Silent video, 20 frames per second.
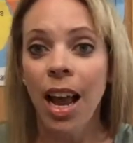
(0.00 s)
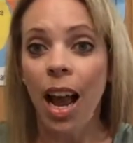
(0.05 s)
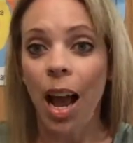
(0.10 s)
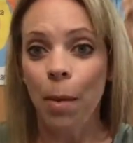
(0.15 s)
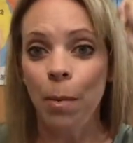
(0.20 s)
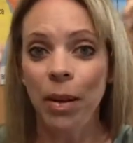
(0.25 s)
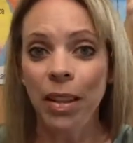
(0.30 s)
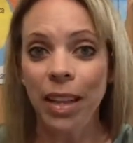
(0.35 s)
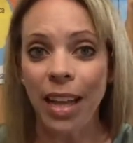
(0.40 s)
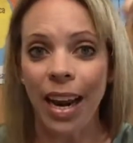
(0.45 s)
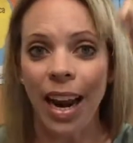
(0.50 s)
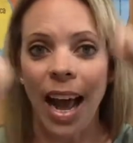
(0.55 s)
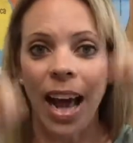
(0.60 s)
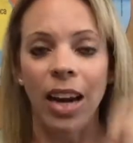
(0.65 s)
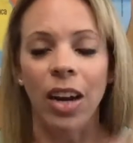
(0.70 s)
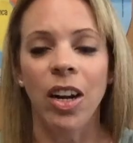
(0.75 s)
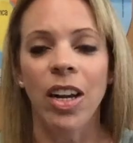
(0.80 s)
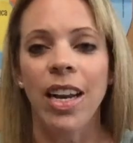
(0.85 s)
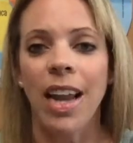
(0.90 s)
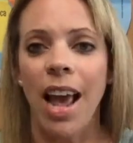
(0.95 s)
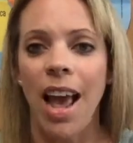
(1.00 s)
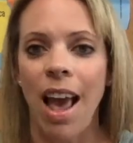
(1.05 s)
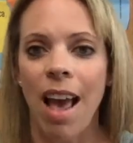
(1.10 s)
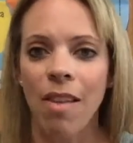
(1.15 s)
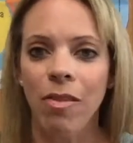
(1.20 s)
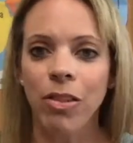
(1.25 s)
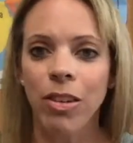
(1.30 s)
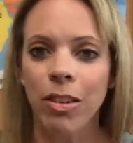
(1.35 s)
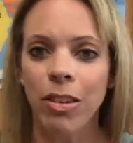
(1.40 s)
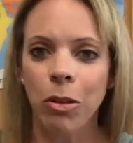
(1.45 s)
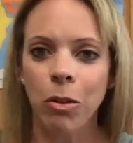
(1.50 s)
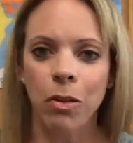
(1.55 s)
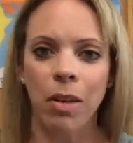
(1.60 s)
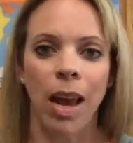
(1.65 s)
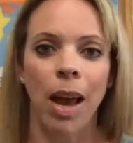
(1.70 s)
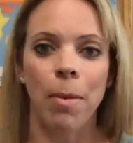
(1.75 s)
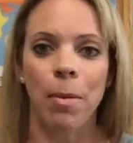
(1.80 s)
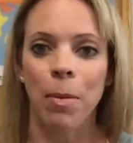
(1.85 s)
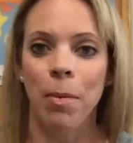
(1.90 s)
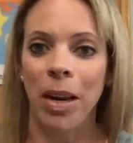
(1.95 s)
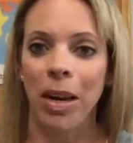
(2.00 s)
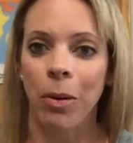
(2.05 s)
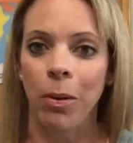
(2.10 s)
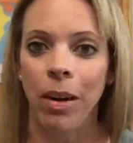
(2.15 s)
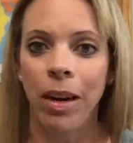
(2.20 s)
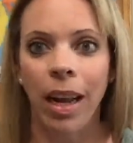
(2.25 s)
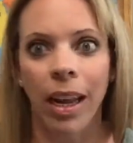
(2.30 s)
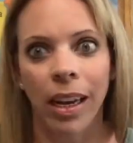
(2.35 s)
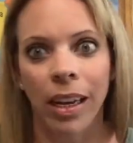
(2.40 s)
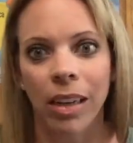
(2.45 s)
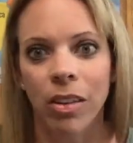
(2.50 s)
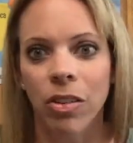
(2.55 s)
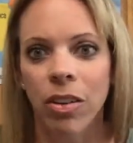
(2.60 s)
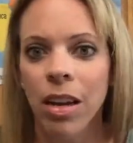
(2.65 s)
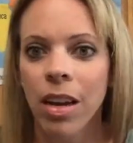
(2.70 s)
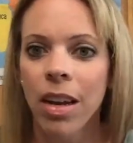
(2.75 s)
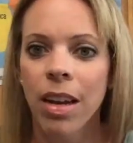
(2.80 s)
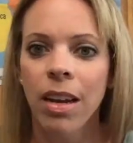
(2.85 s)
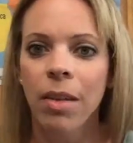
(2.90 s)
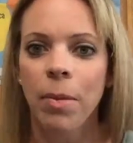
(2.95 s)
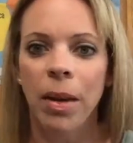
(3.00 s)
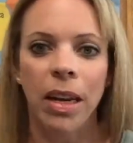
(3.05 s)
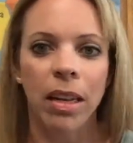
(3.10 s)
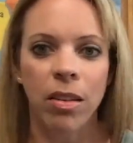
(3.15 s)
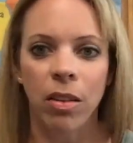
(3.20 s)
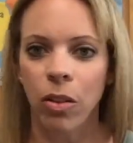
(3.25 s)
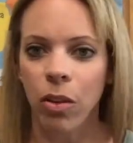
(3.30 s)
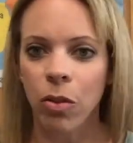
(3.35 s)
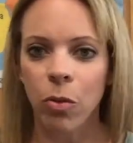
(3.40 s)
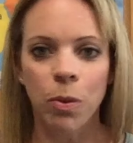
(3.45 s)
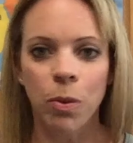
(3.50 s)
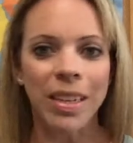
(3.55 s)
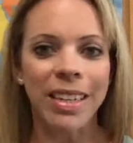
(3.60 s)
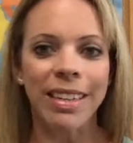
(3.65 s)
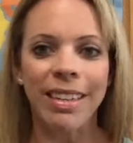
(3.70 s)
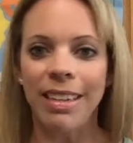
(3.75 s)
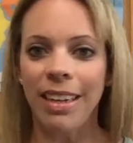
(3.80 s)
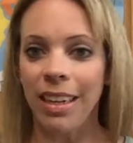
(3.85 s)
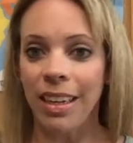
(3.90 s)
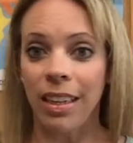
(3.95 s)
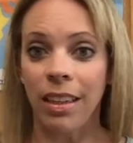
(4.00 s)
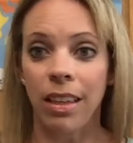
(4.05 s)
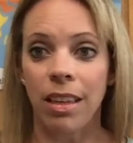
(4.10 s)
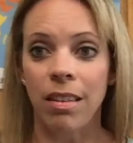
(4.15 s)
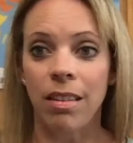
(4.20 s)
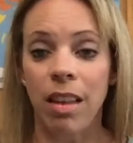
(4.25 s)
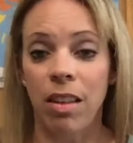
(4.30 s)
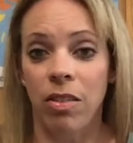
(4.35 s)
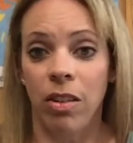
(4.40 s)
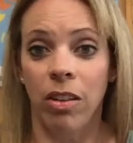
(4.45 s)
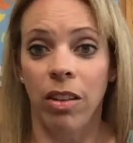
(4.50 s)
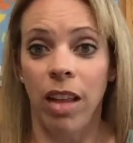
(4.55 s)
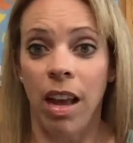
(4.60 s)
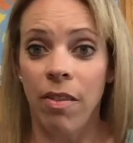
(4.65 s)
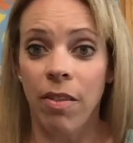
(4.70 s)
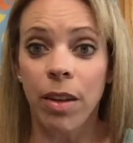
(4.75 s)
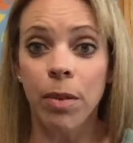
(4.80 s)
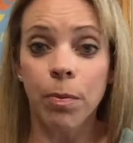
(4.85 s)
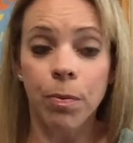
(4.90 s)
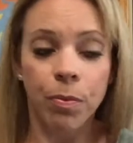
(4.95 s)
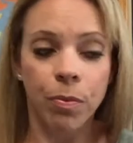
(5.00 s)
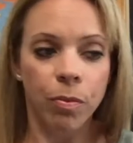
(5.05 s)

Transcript: I put that hat on every single time, no matter what age, because it looks ridiculous. They start laughing.